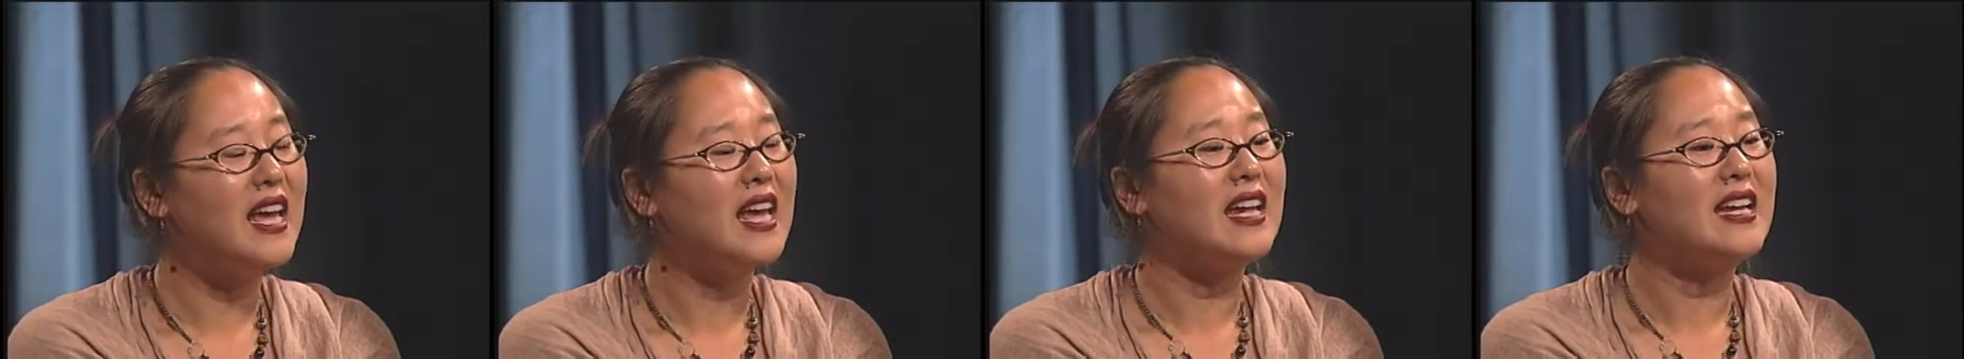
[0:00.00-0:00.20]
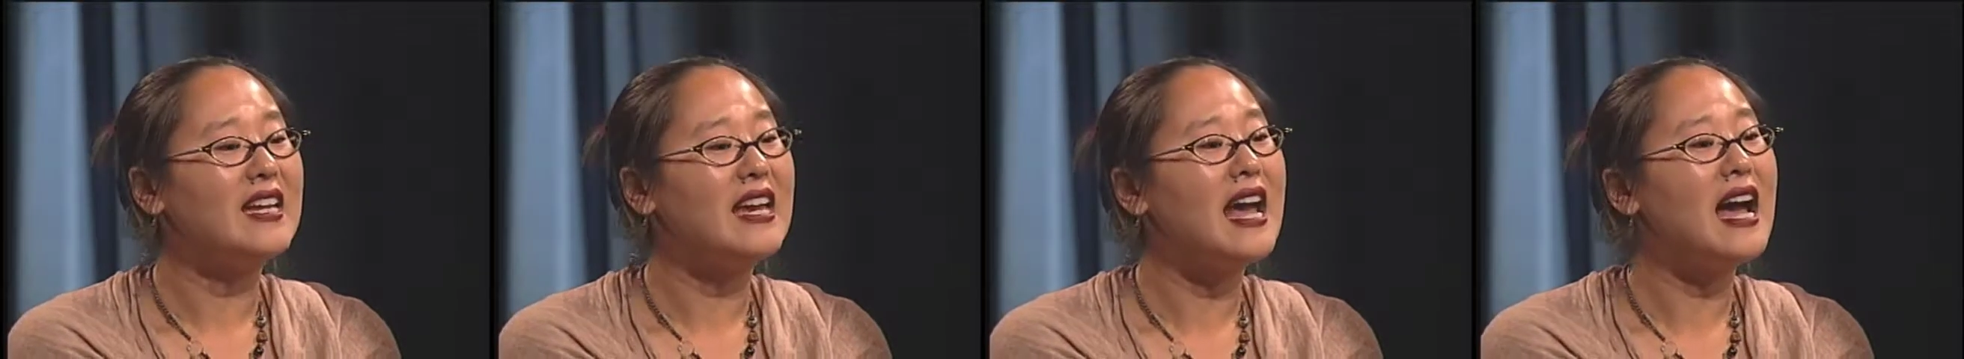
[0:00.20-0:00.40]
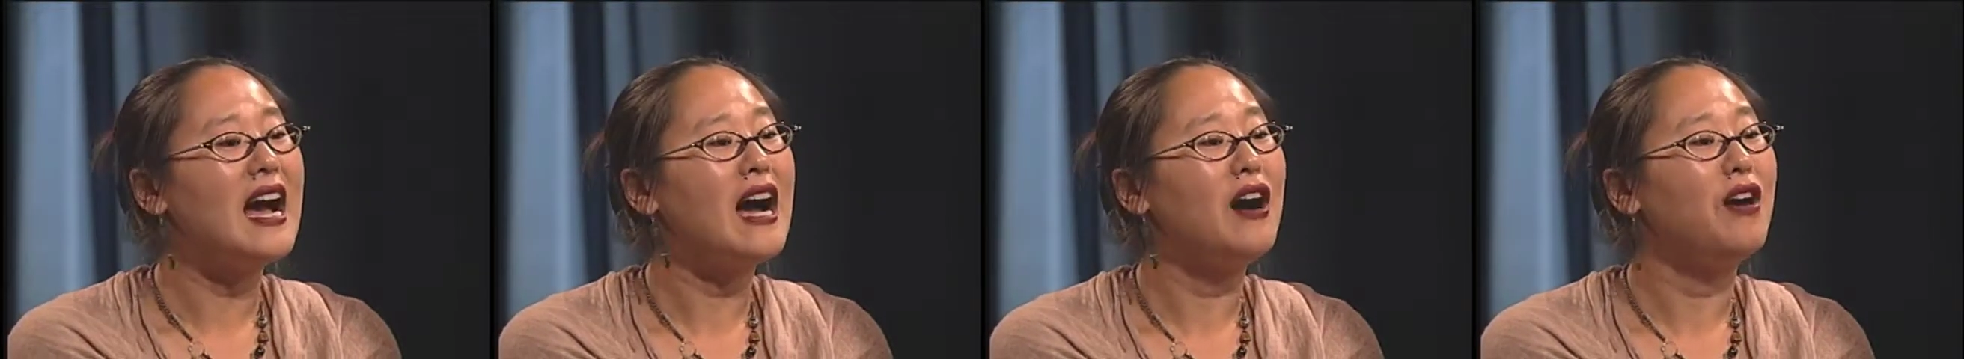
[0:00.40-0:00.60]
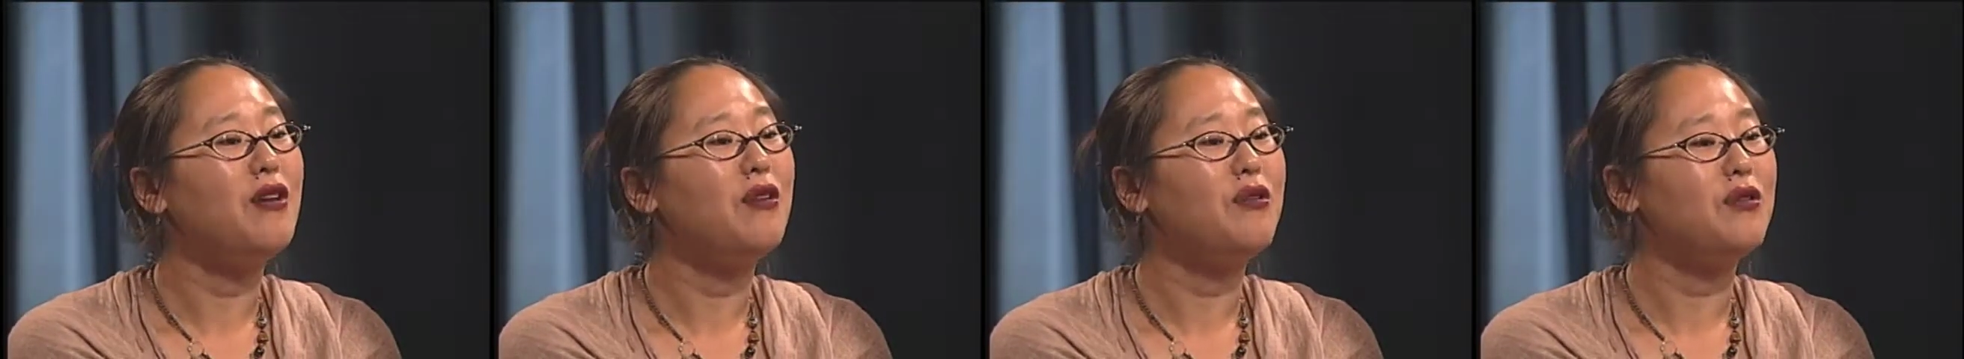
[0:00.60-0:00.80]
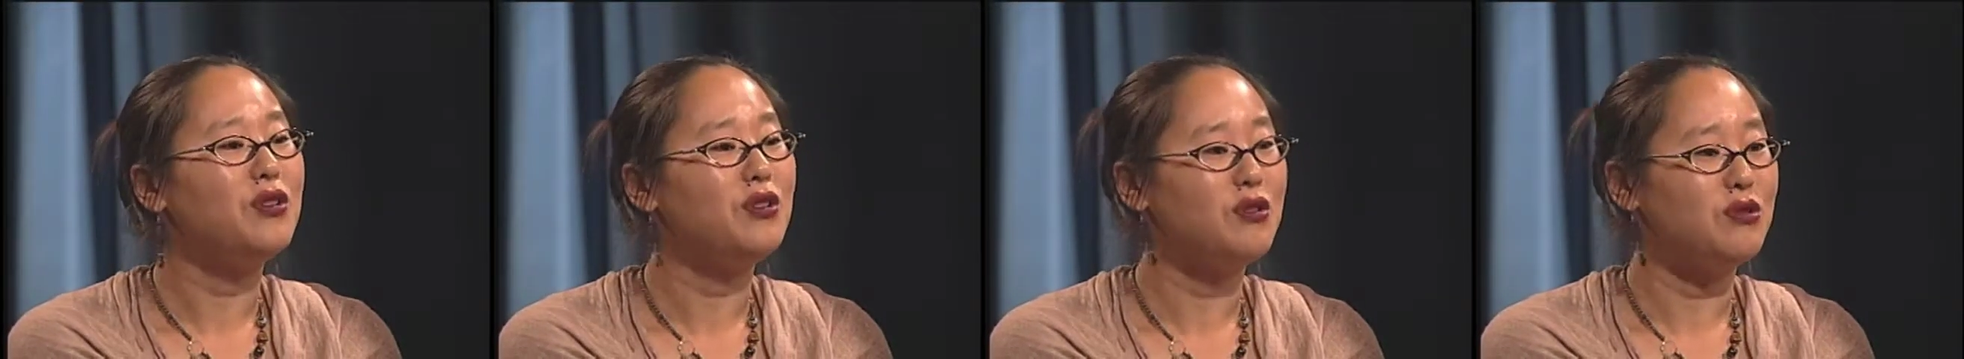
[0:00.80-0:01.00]

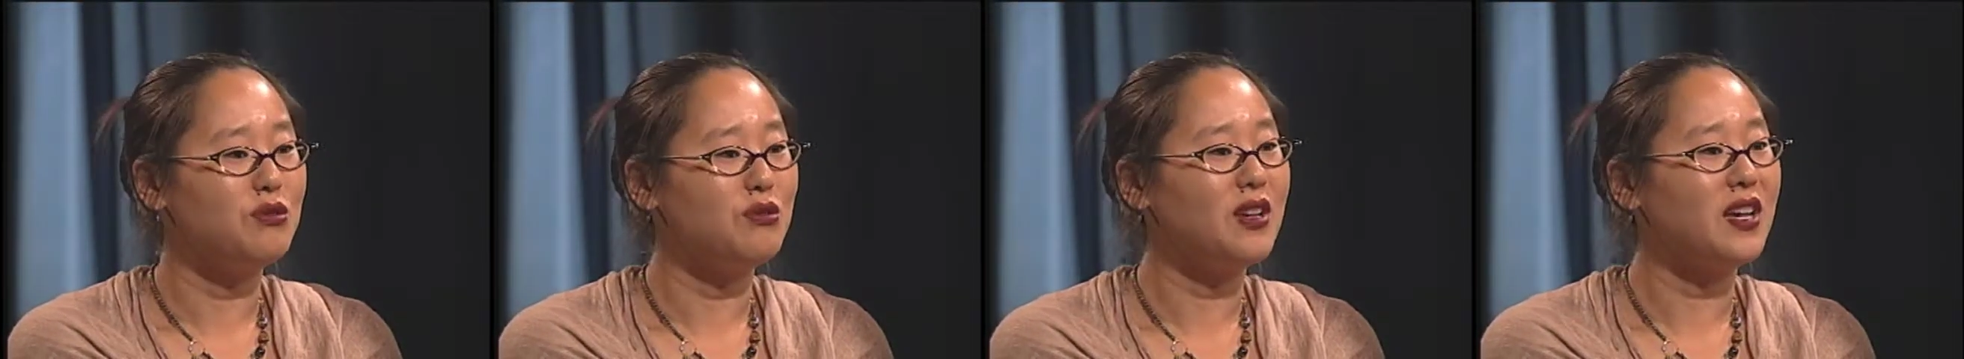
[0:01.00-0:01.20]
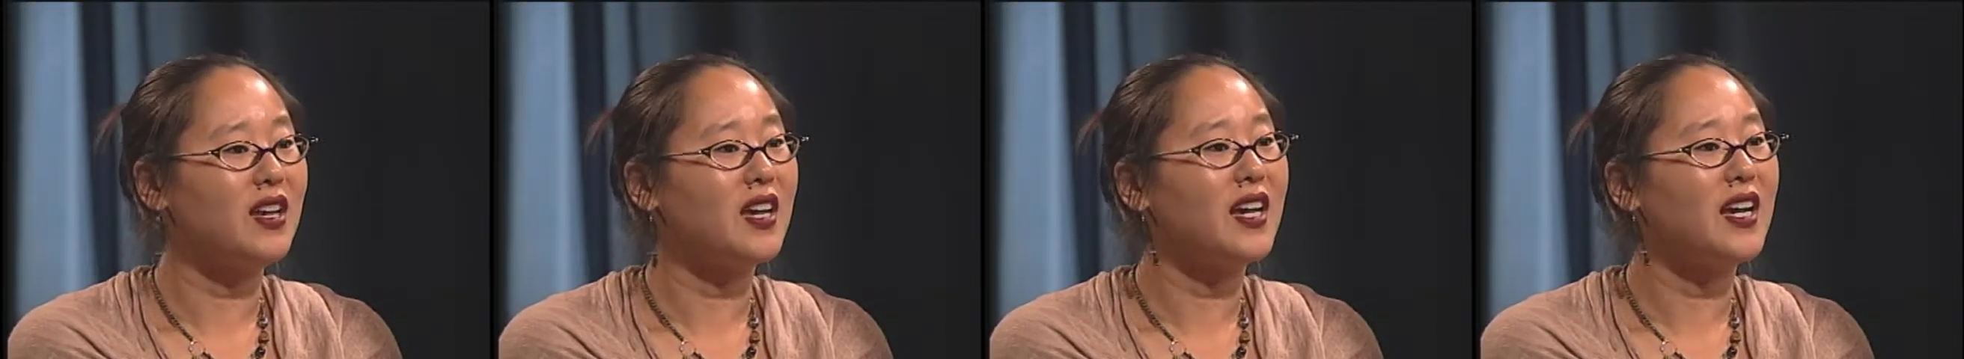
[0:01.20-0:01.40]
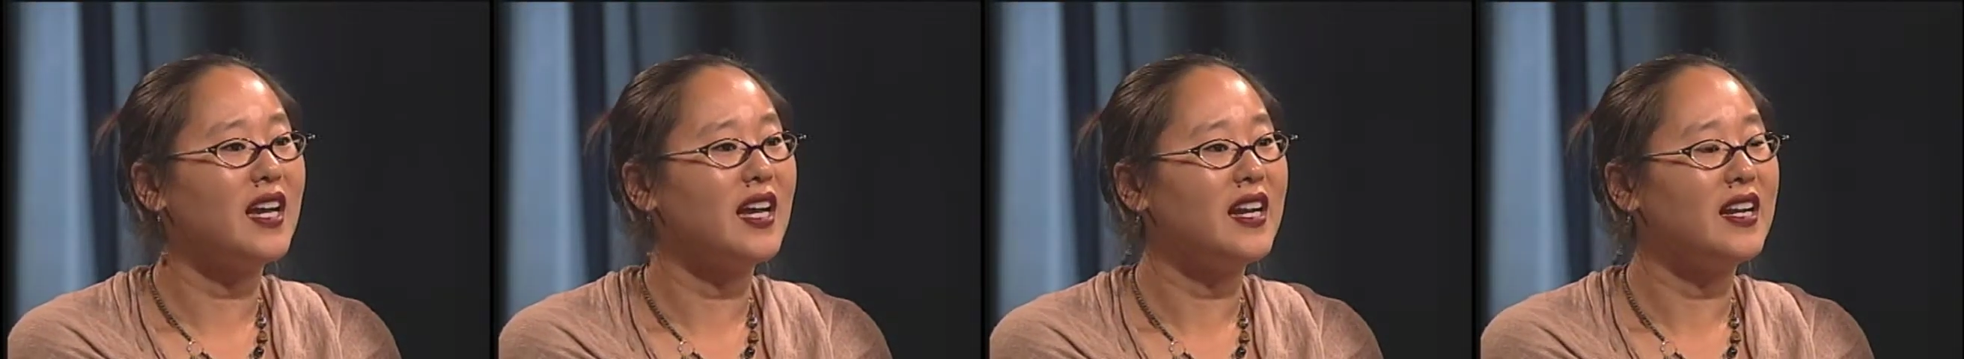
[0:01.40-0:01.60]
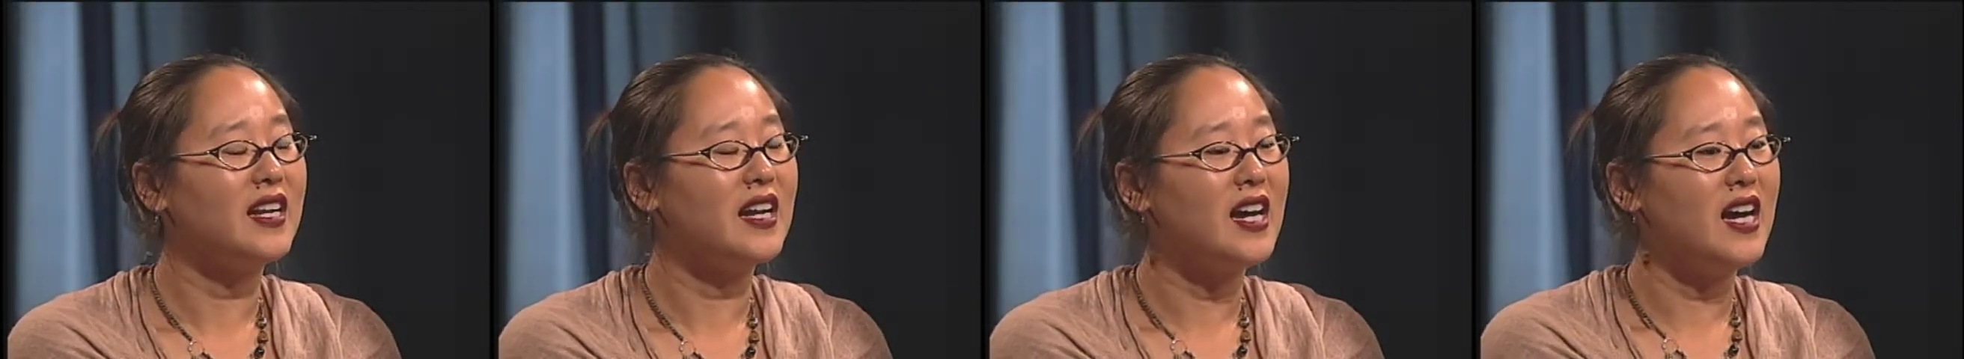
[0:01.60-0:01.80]
now you can